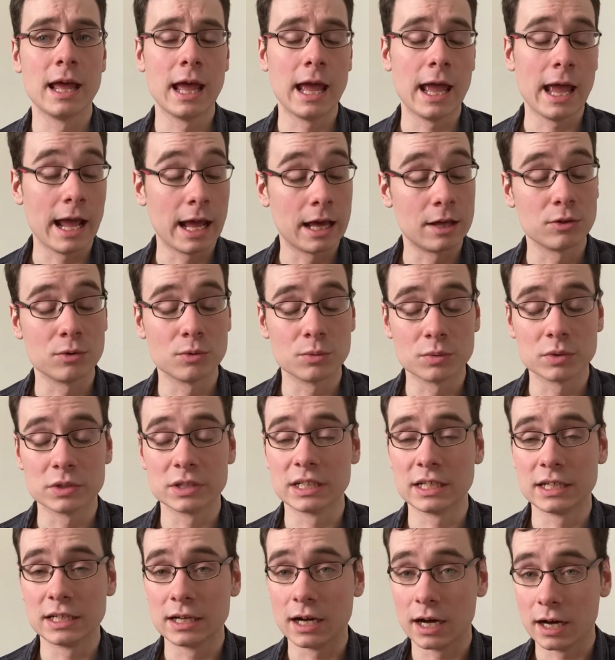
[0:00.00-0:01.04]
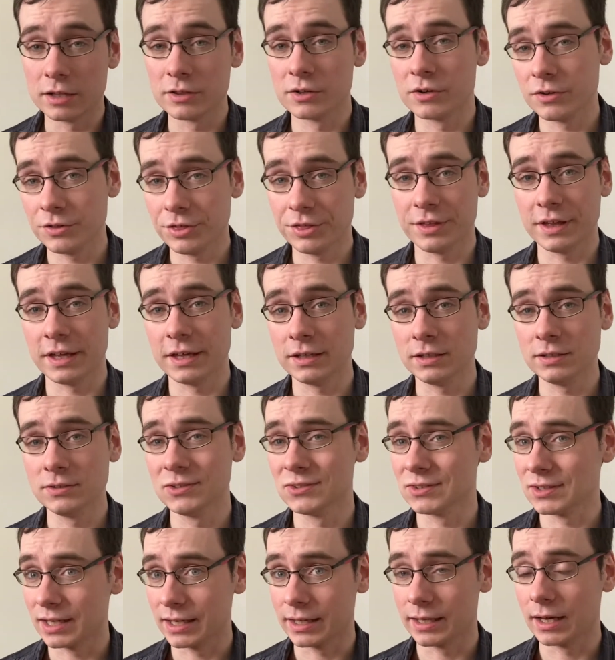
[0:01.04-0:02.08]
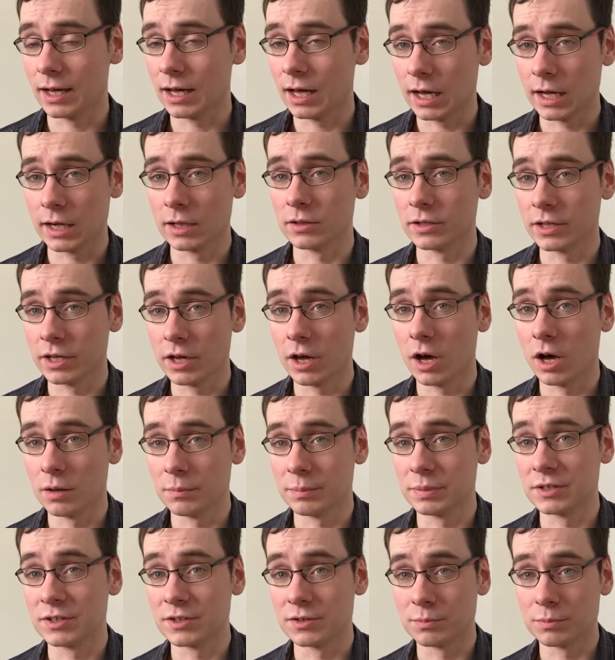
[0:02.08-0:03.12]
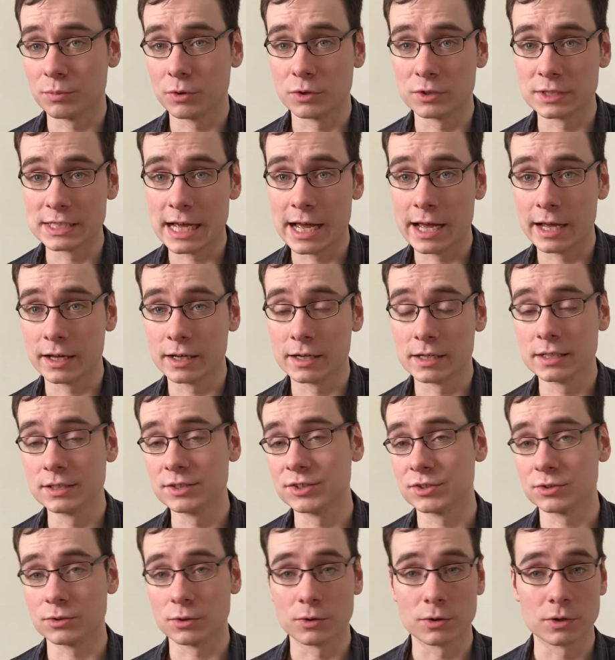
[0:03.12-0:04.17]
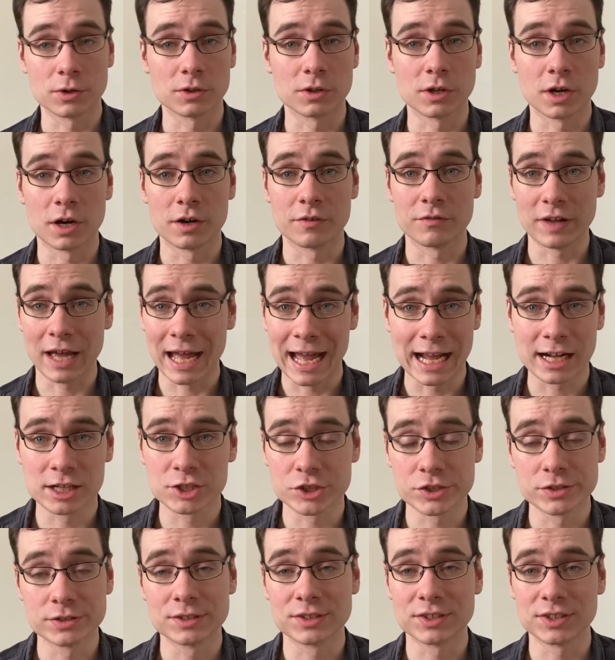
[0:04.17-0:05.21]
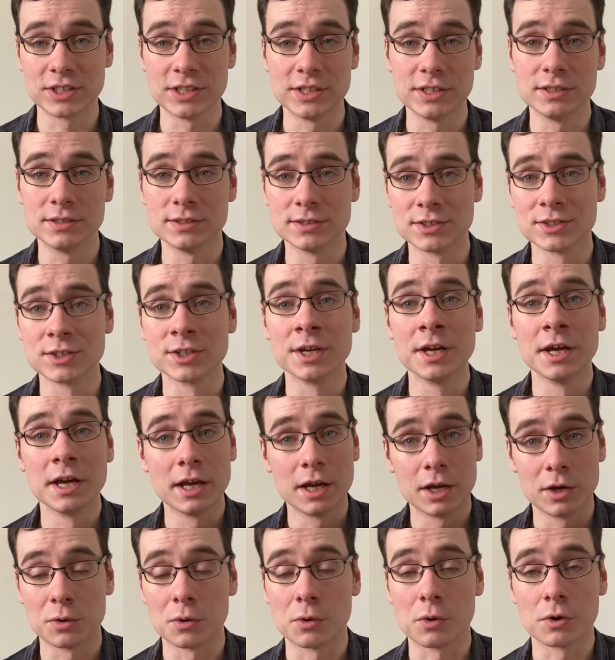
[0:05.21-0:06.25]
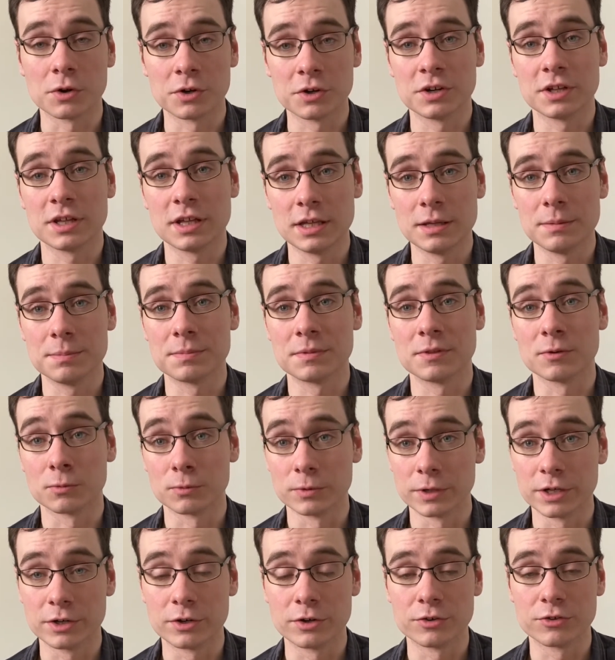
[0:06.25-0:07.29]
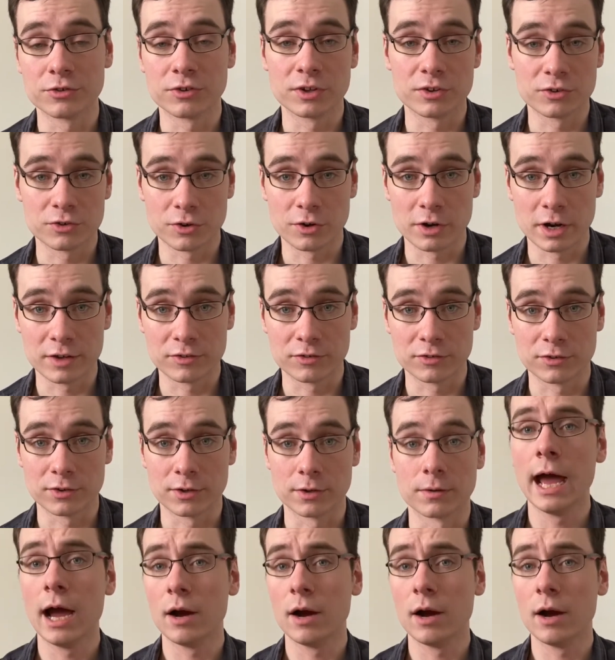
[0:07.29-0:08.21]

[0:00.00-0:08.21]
And you will need other things like a highly competent protagonist or a lot of action scenes in order to keep the readers interested.